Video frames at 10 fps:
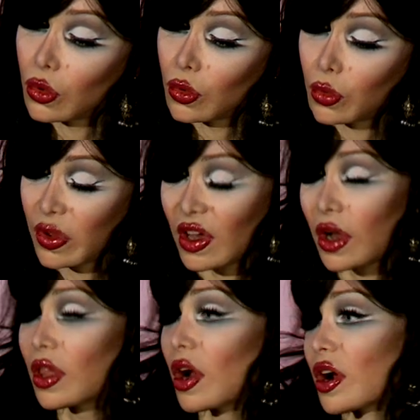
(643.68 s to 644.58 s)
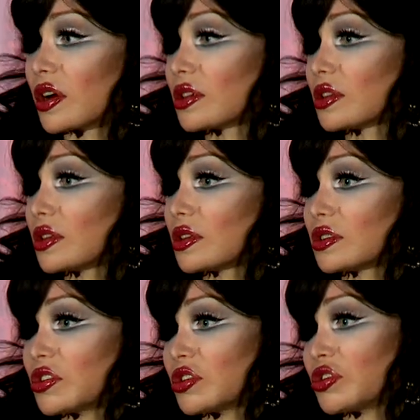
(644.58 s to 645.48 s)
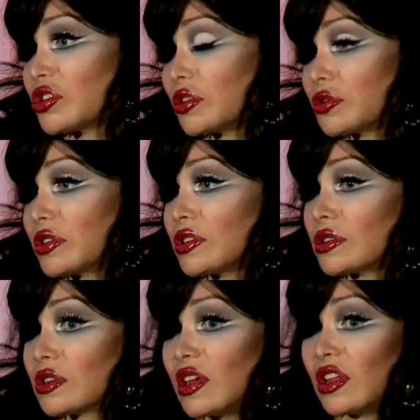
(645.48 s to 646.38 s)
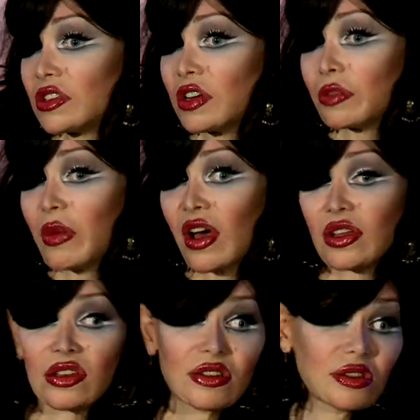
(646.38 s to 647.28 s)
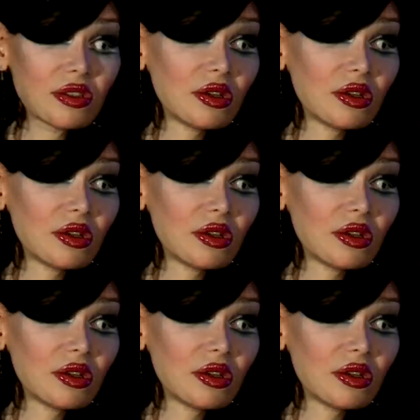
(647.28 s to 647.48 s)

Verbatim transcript: we all are children in adult bodies.